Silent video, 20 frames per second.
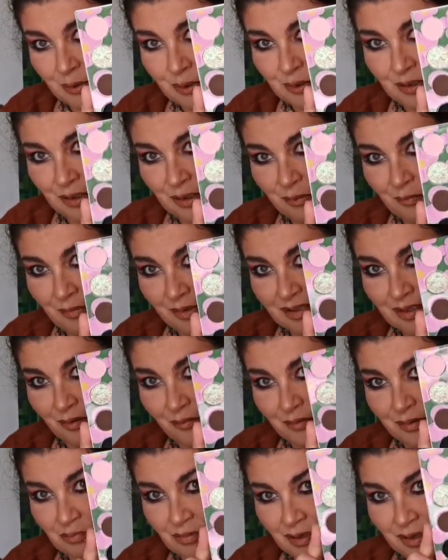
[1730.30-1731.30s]
I will try to make
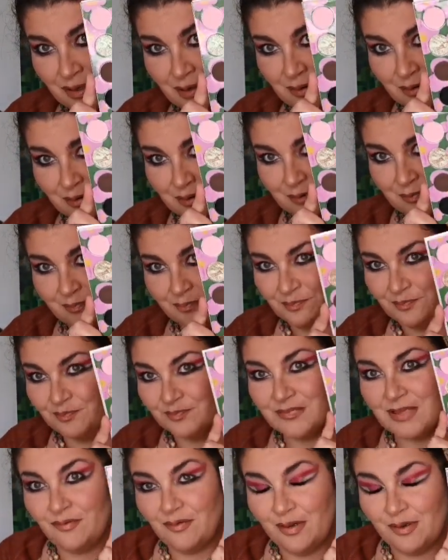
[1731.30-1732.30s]
some spring look,
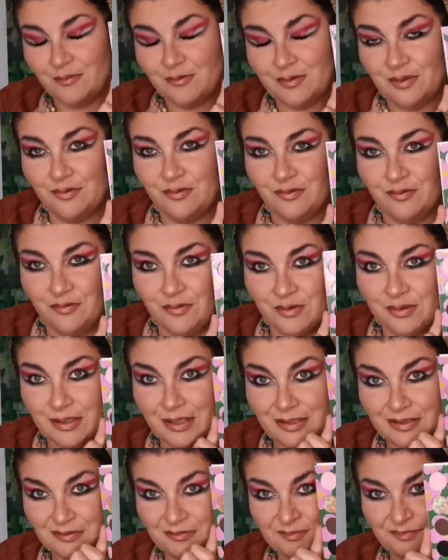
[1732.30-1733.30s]
if I will not
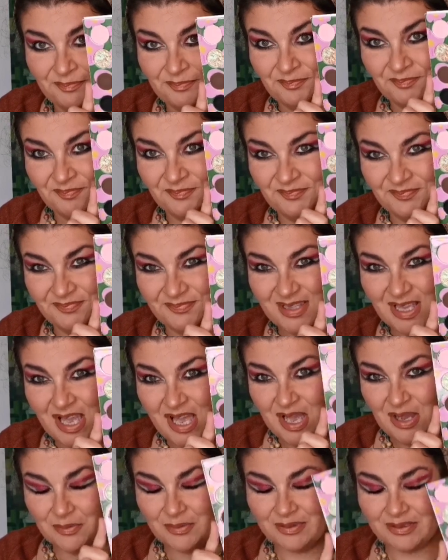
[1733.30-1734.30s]
forget,
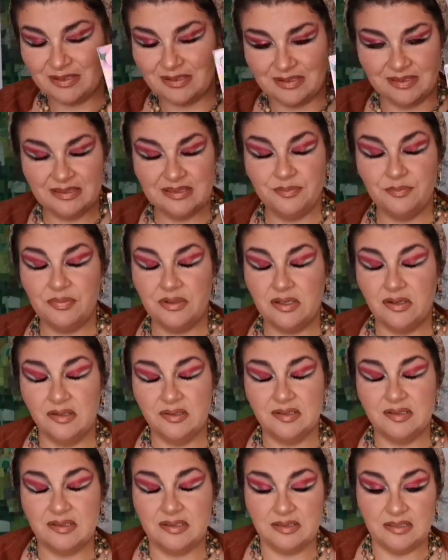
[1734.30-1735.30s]
with this,
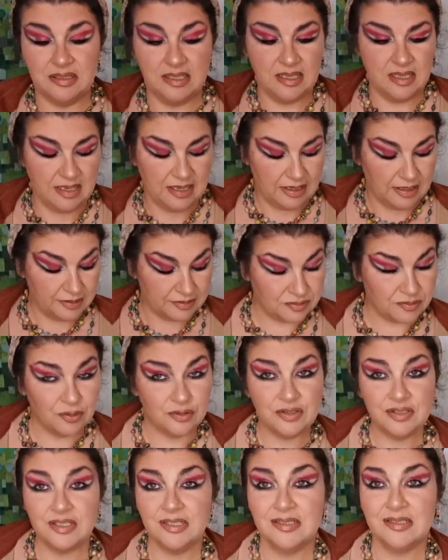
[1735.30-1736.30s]
because it's
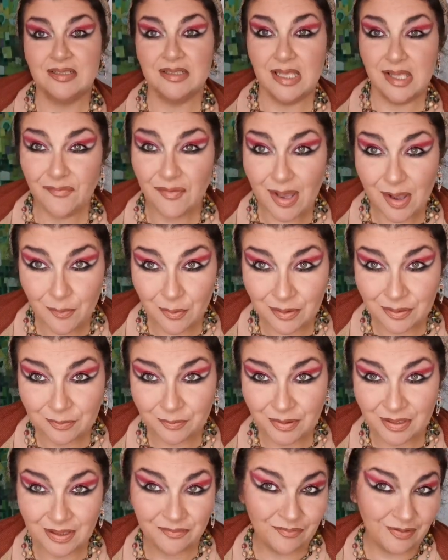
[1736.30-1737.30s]
gorgeous. If I will
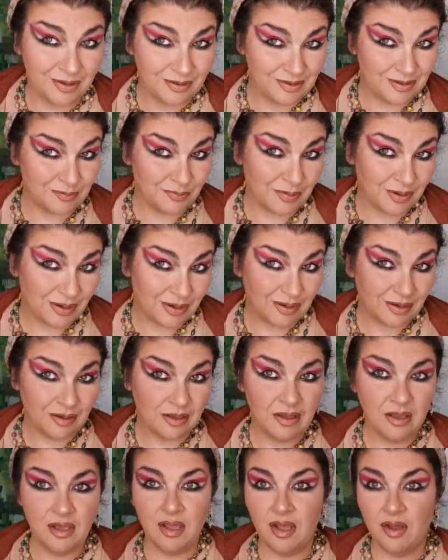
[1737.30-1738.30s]
be invited
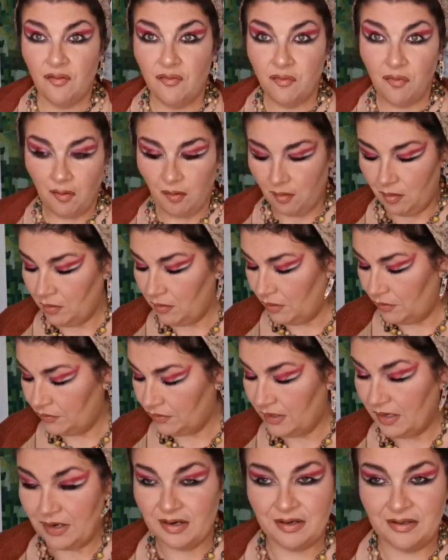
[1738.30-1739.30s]
by fall
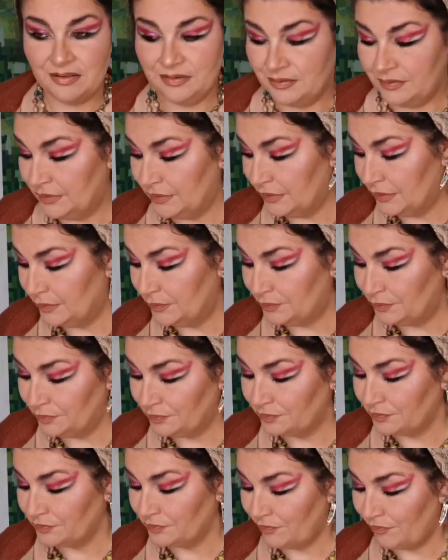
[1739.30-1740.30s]
on her
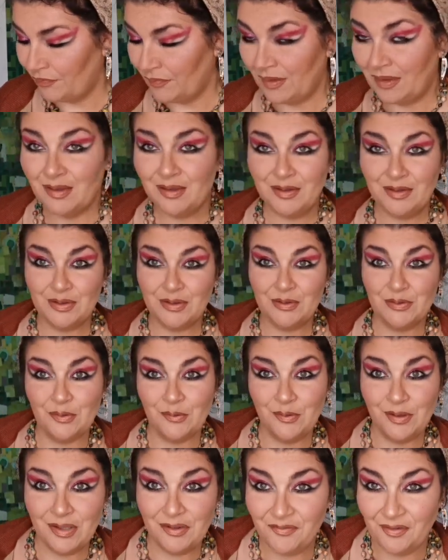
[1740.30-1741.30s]

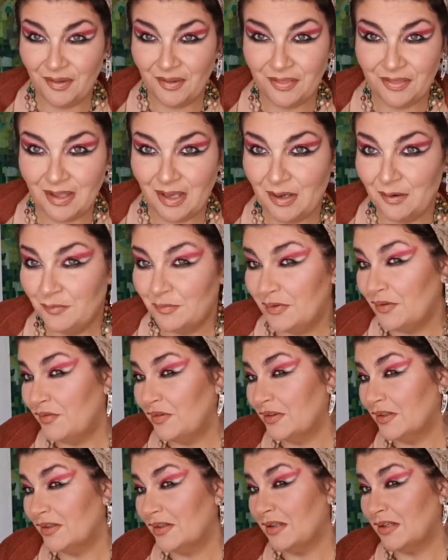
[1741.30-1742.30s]
event, I'll
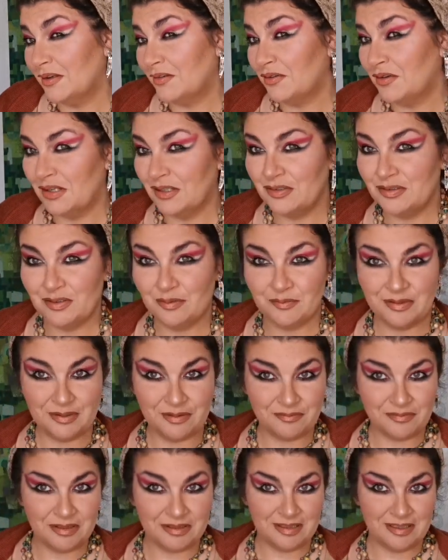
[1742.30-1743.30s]
definitely create
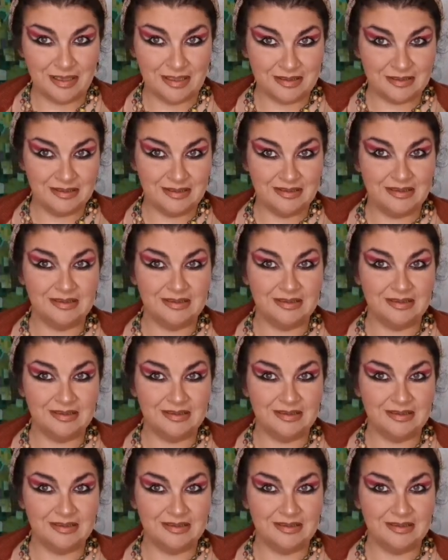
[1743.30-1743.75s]
something crazy like